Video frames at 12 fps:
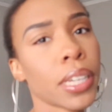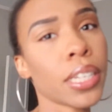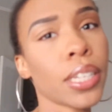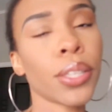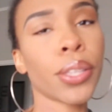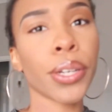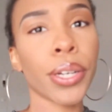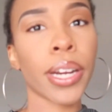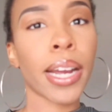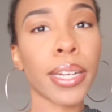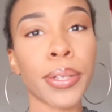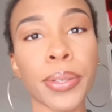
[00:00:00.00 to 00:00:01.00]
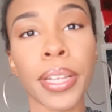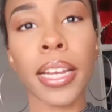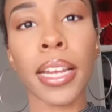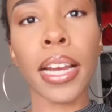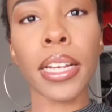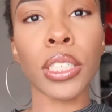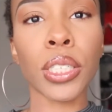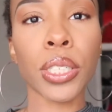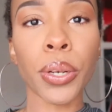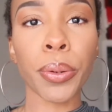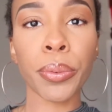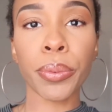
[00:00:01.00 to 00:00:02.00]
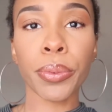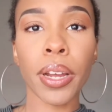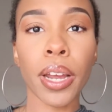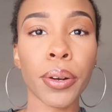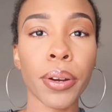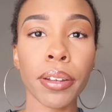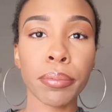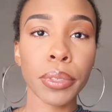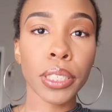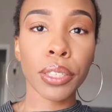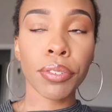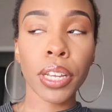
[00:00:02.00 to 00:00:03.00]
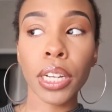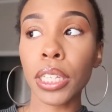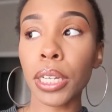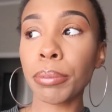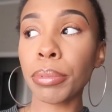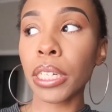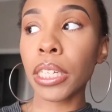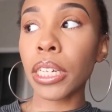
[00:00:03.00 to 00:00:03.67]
either. I know, like, I don't have much of anything planned